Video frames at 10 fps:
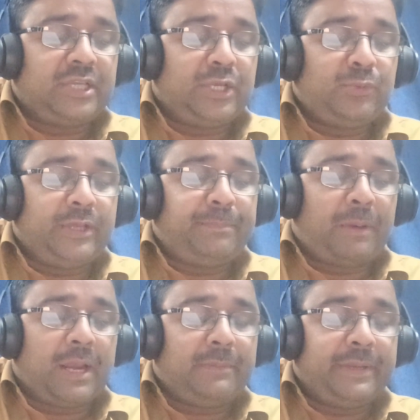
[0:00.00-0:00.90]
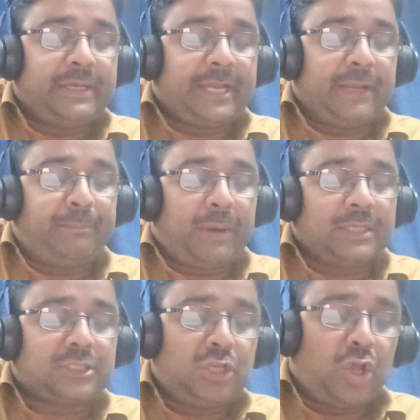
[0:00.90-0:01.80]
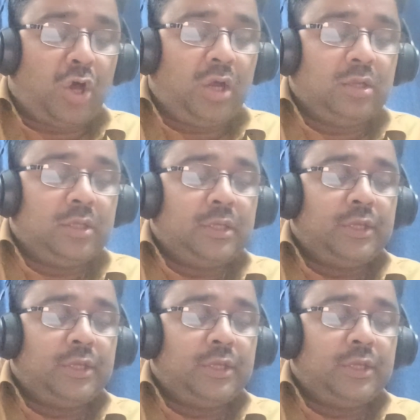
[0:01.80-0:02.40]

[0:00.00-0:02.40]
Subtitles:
the union parliament can pass law,